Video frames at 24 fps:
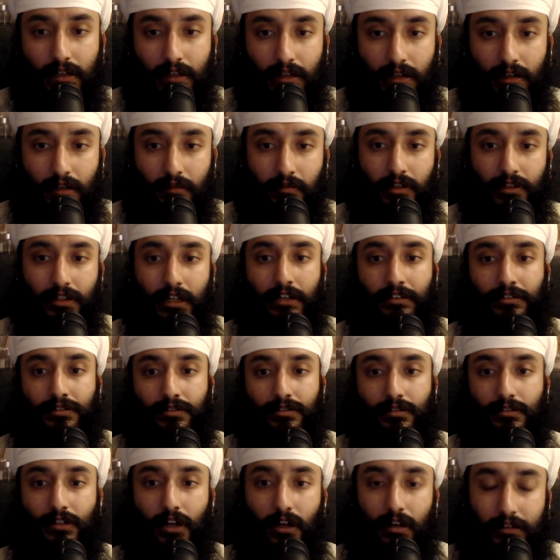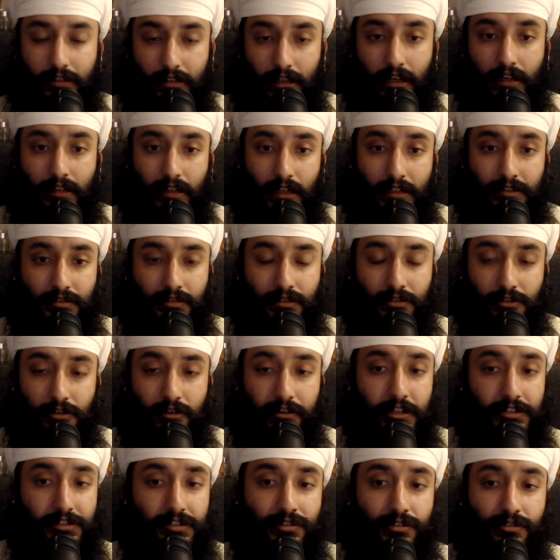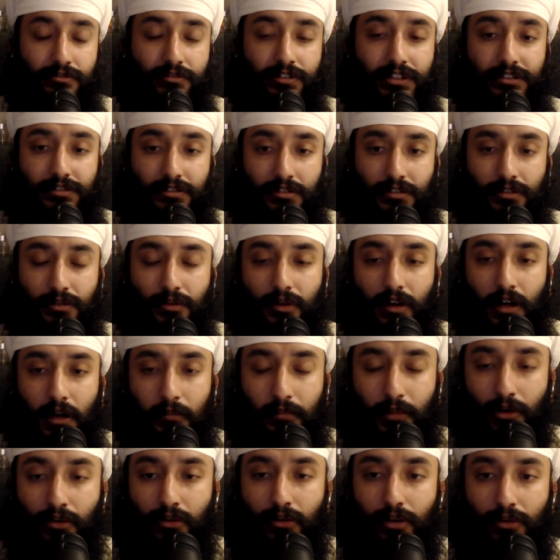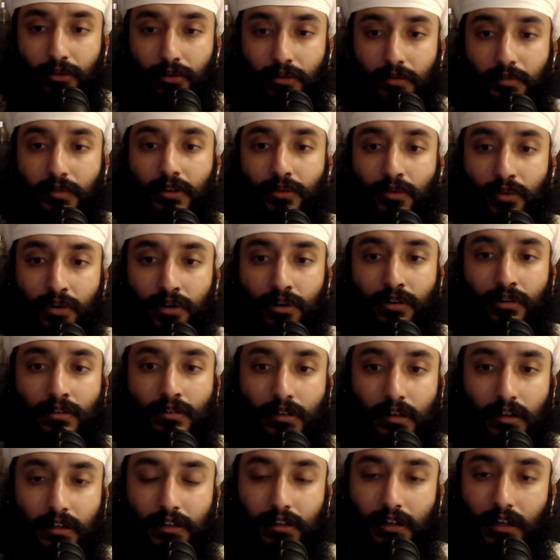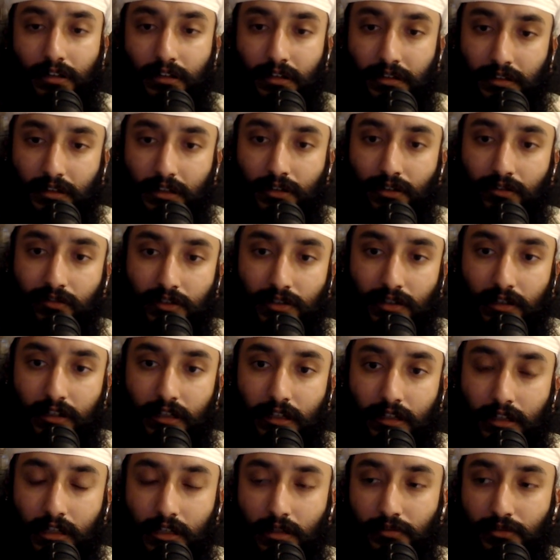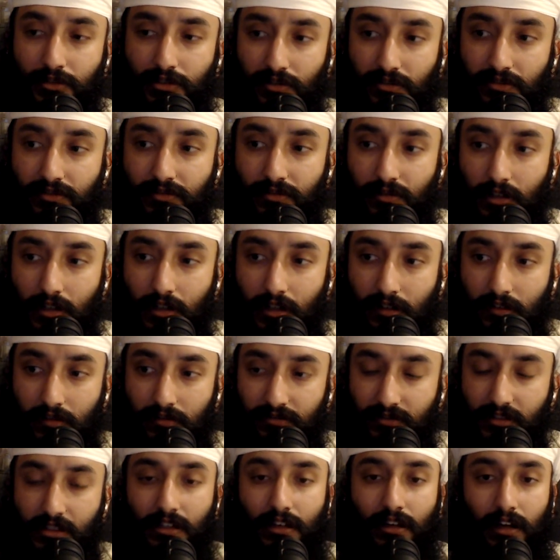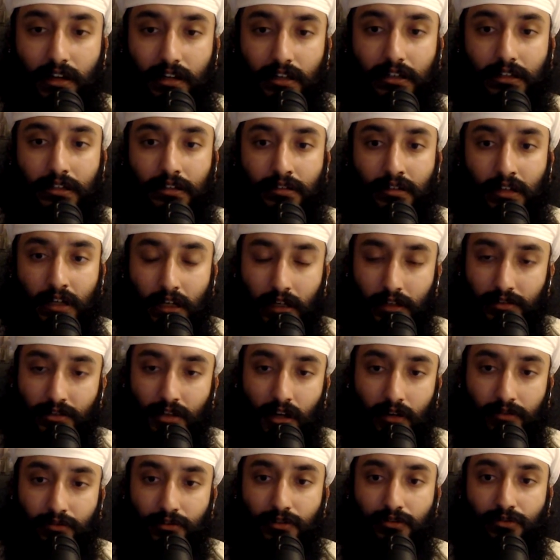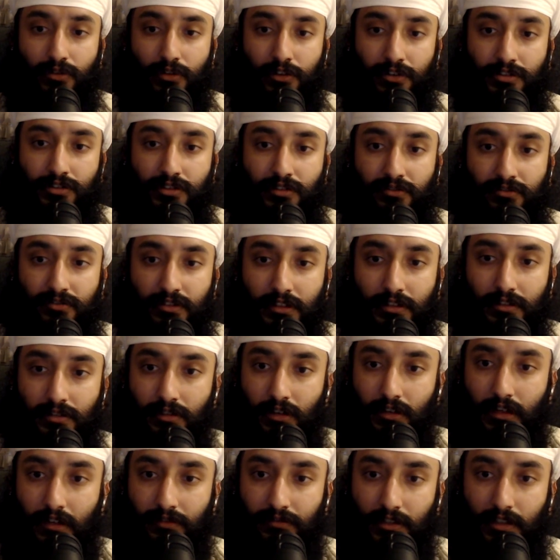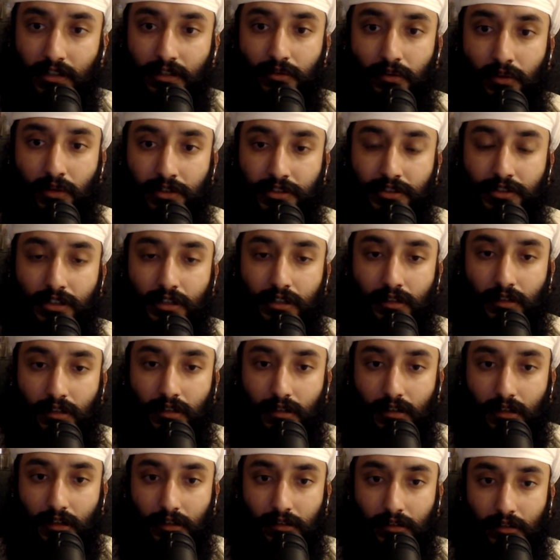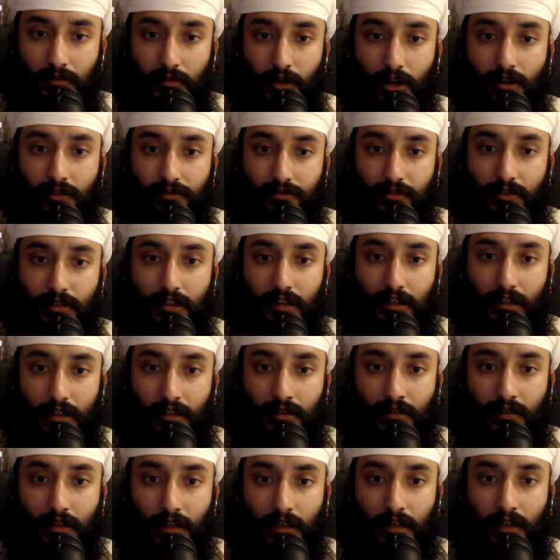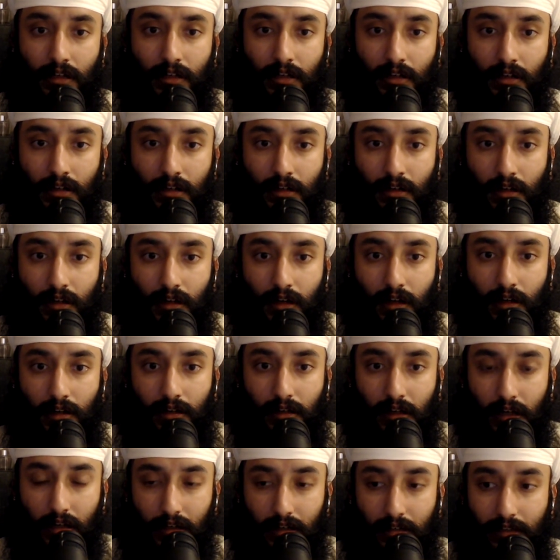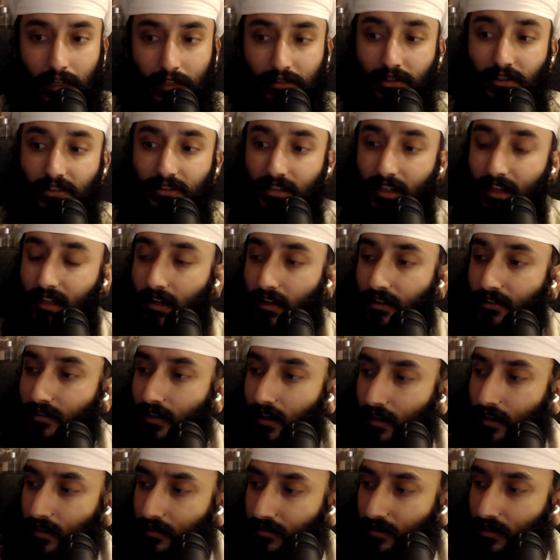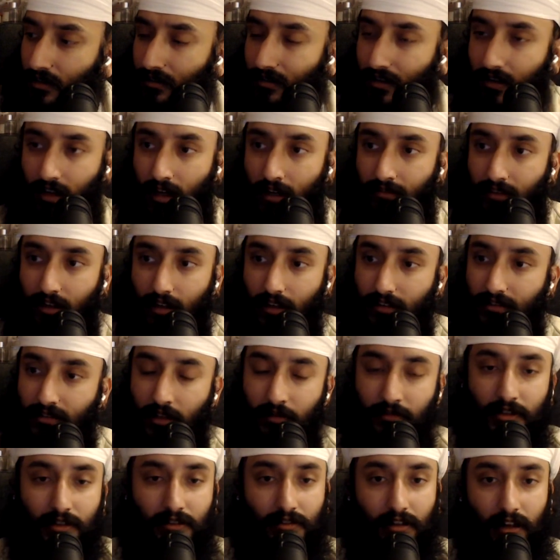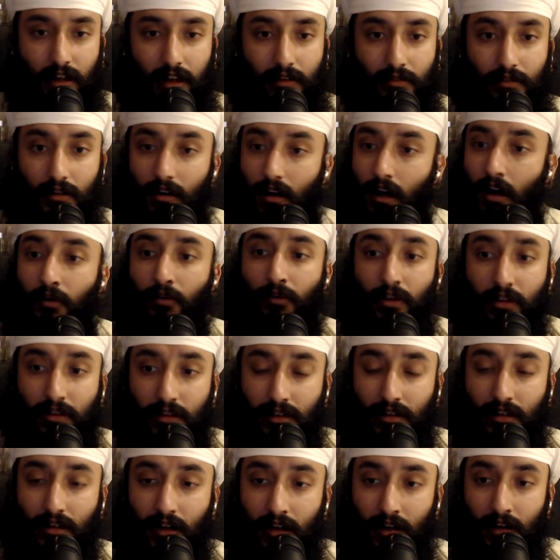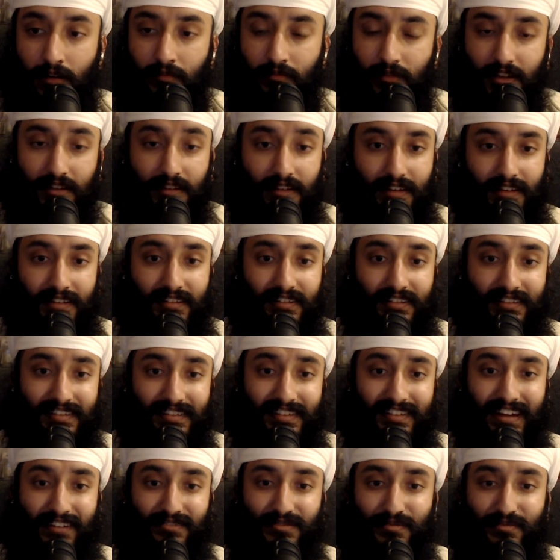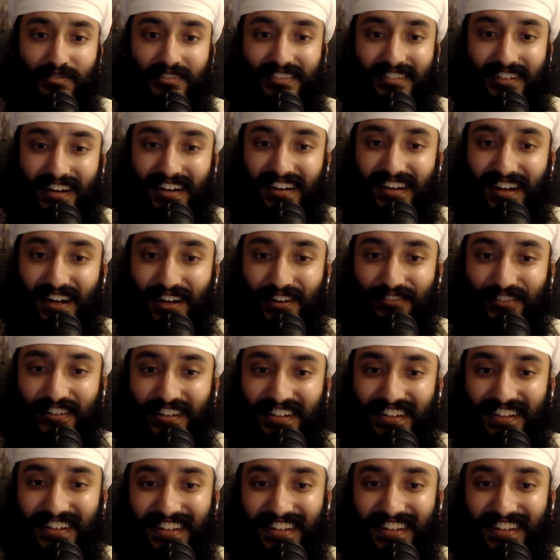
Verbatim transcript: Um, and that's oh, the, really? yeah, that's the traditional reason why bowie would be worn. And the other thing, obviously, it keeps your uh, feet clean. So after you've washed your feet, you don't have to keep washing uh, them over. So karama are pointless then. That's what I was saying. I was like, so karama, like somebody was like, oh, I want the gum, and and everybody started laughing.